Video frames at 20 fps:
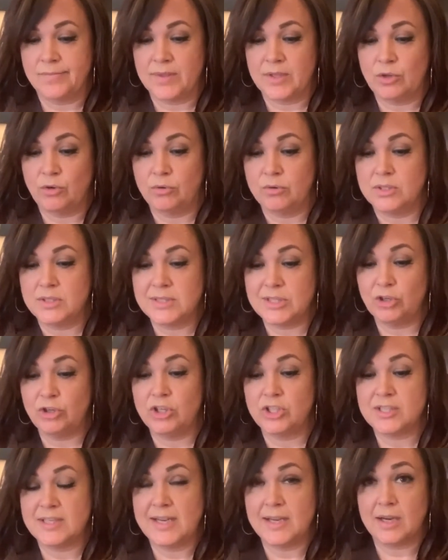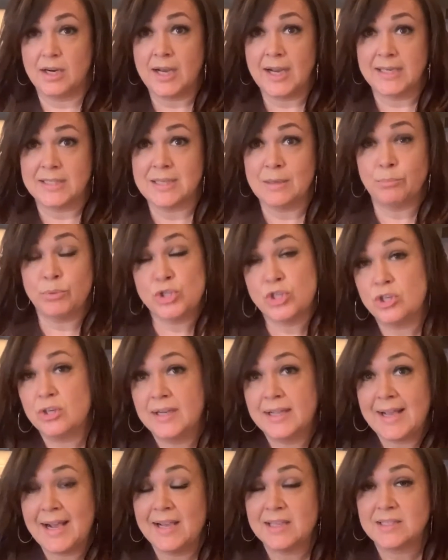you sear your steak at high temperature in
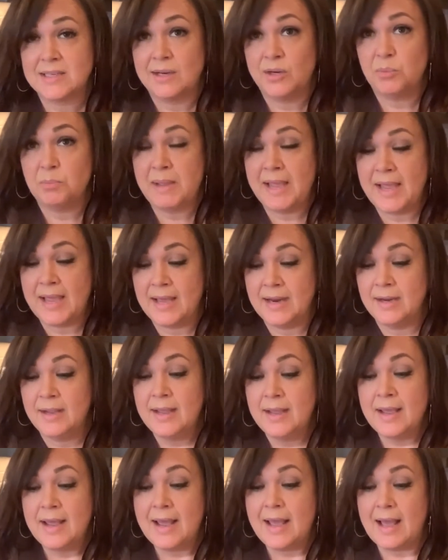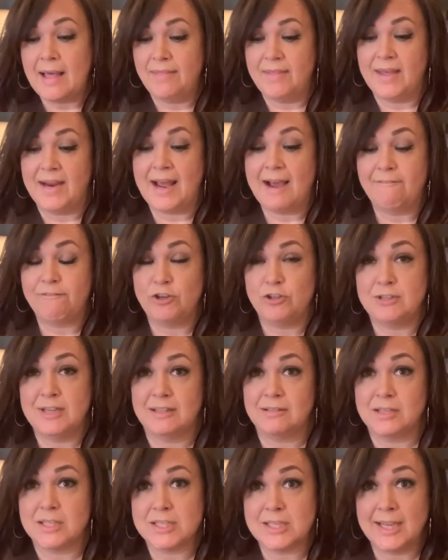a cast iron pan, and then after you
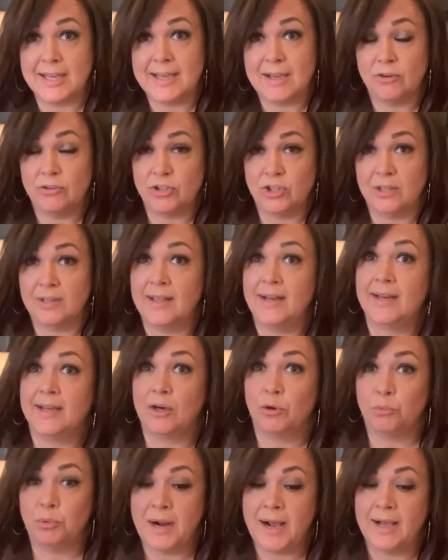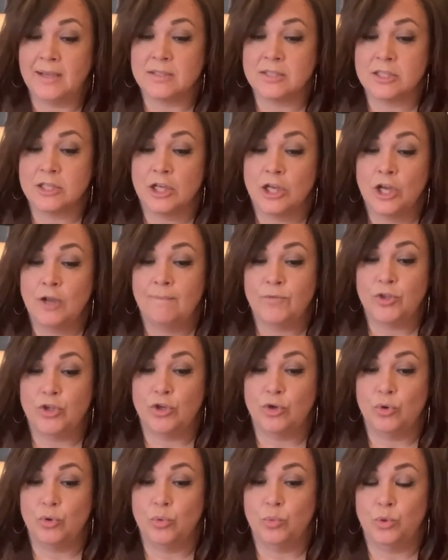take the steak out and you're letting it rest,
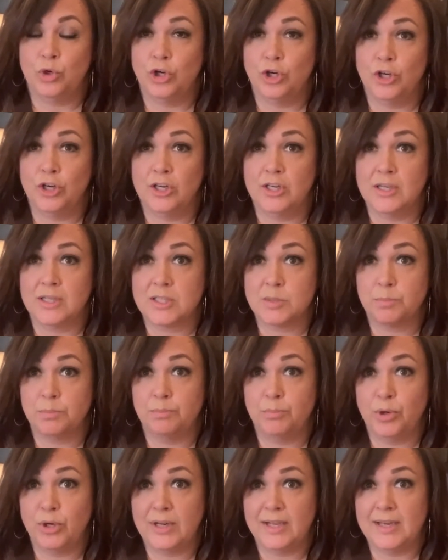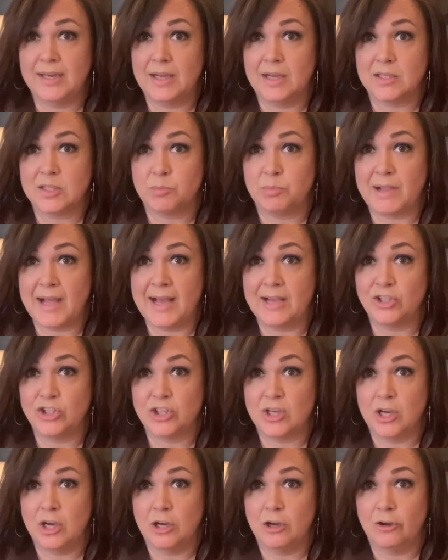you would put in a
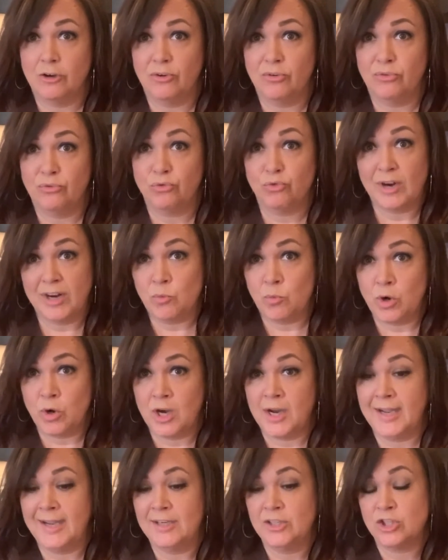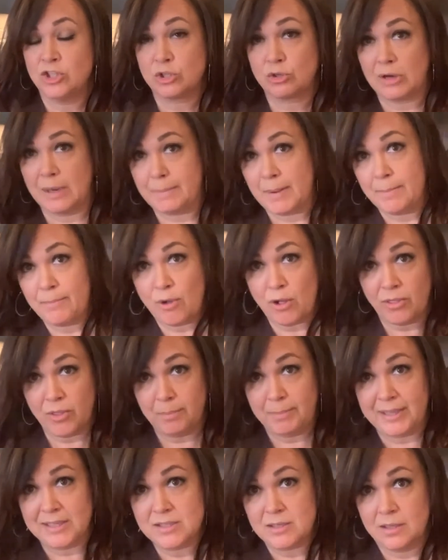splash of red wine to scrape up all the
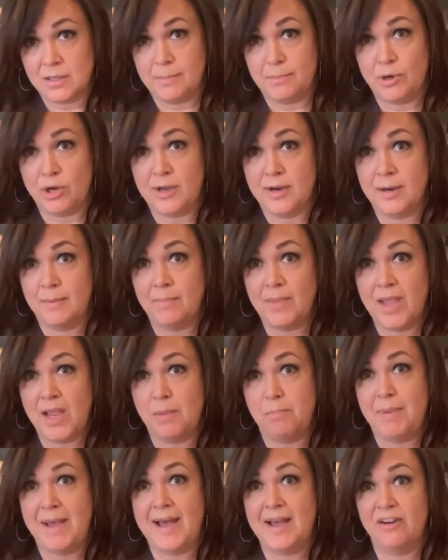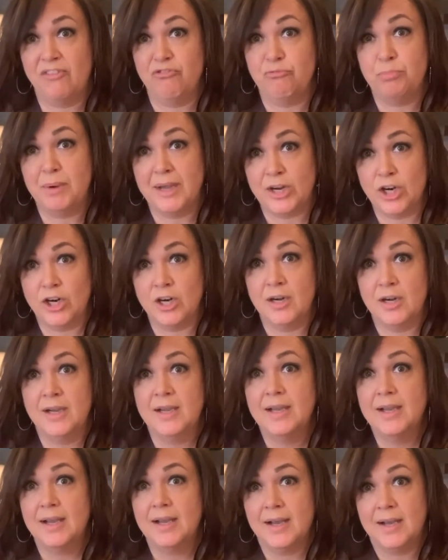bits on the bottom, a pat of butter
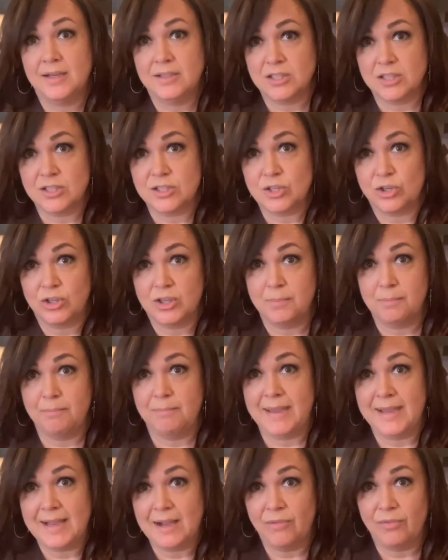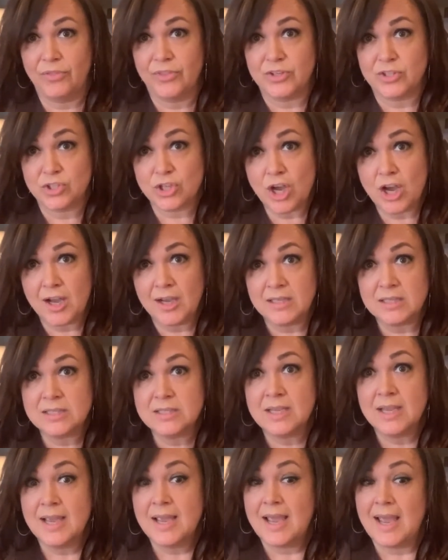to sort of make up the
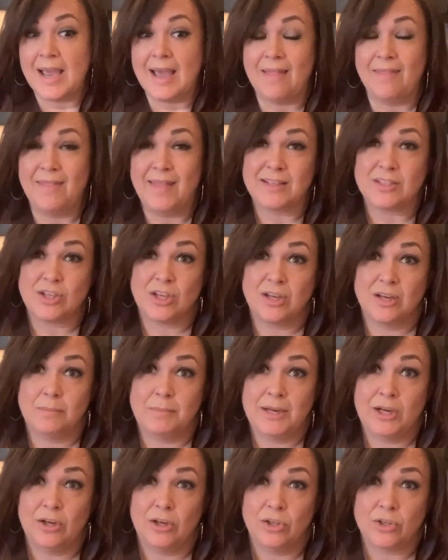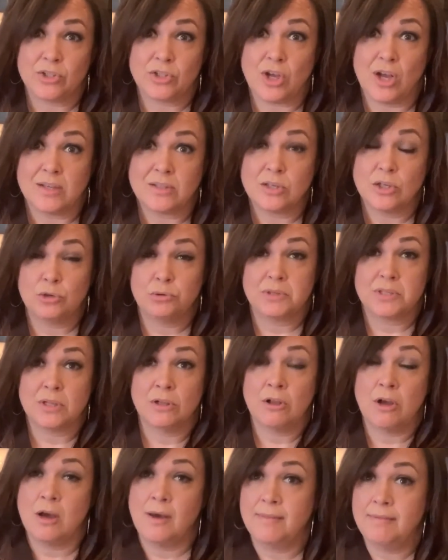sauce, and that's going to be your little sauce to
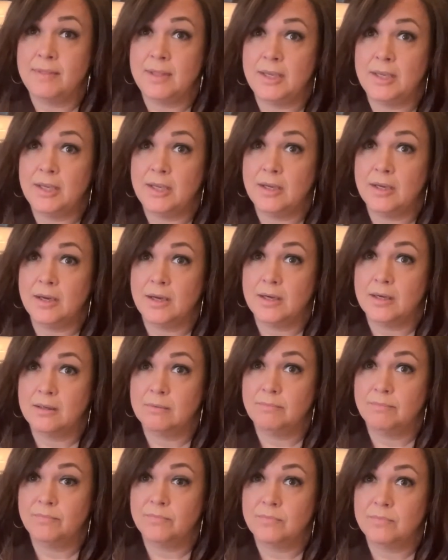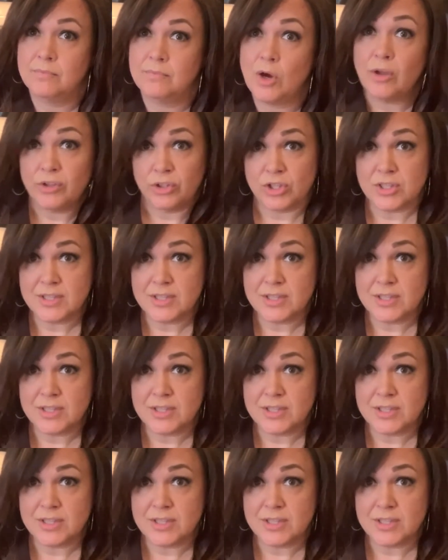drizzle on your